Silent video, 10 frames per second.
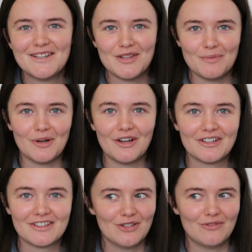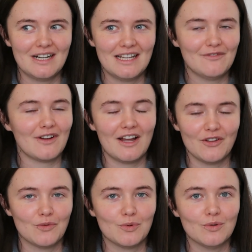the book. You're really fly
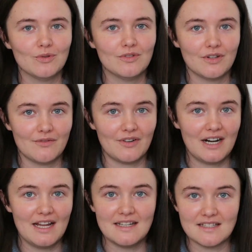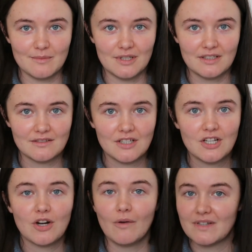on the wall on a very intimate
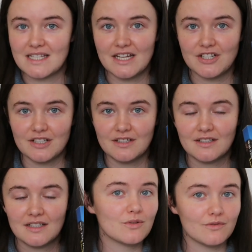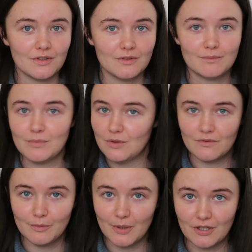conversation. Beautiful,
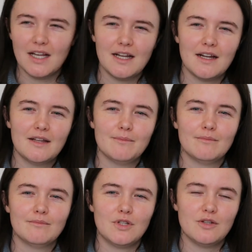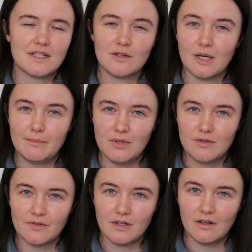beautiful. I feel like I'm using the word
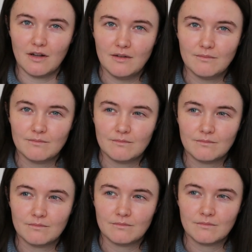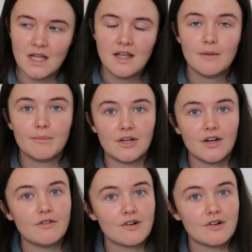beautiful a lot, but no